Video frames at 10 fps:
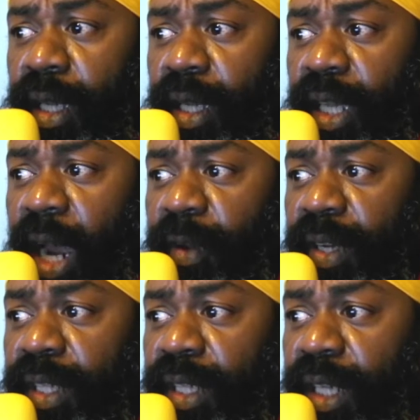
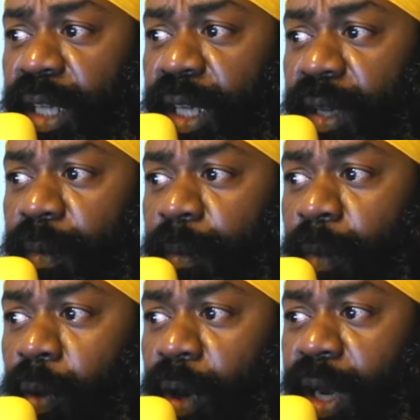guarantee
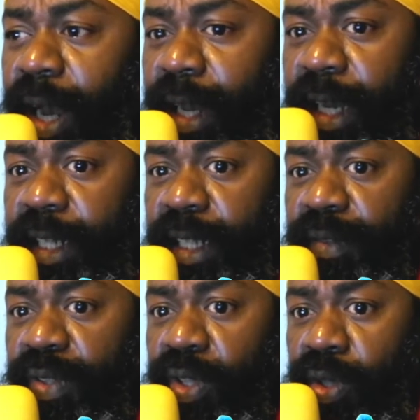more
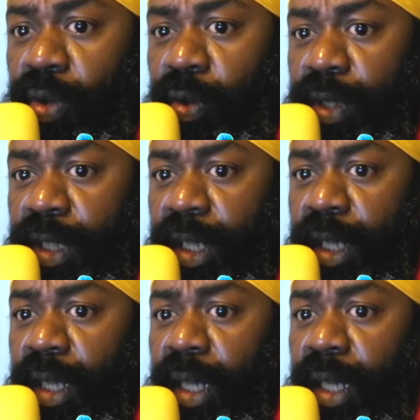collective security.